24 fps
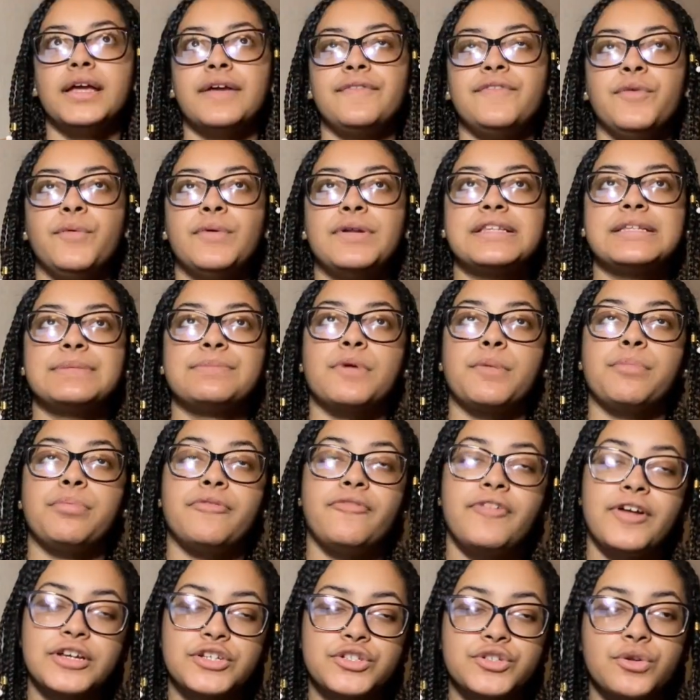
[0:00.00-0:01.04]
If you want to see more
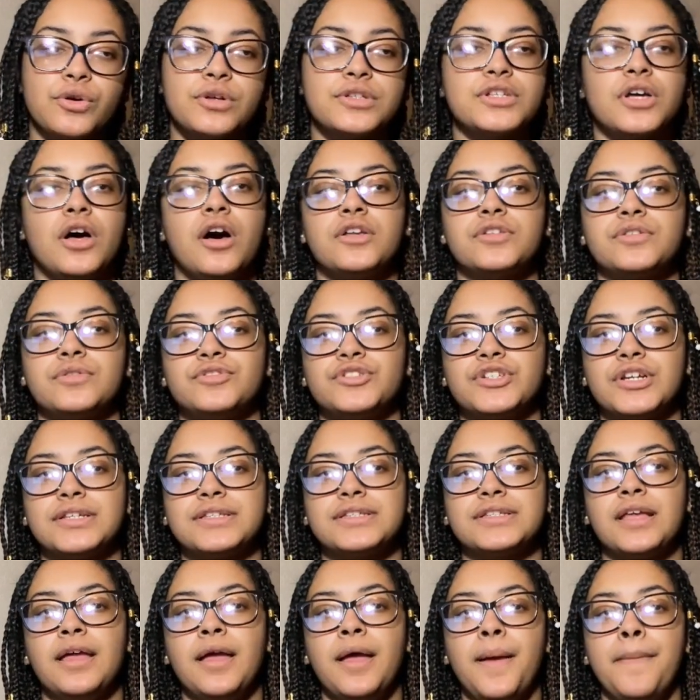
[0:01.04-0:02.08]
professional, it's also
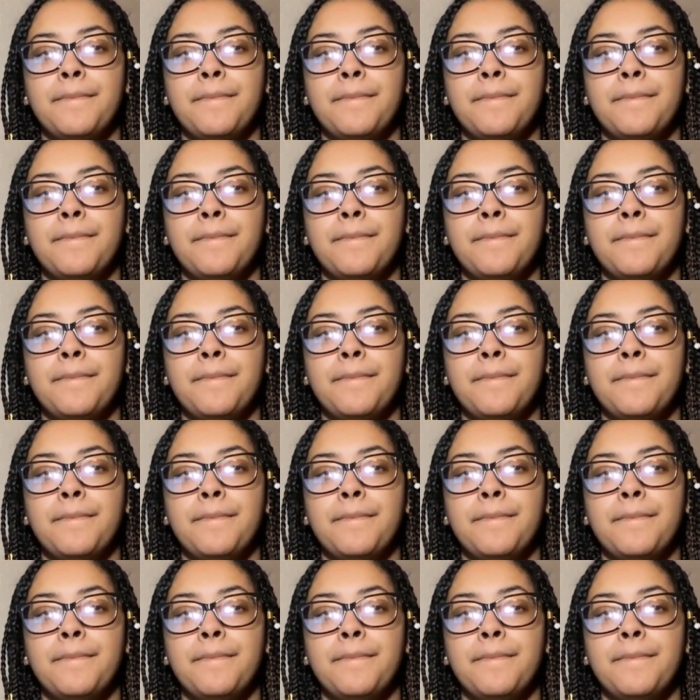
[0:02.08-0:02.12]
just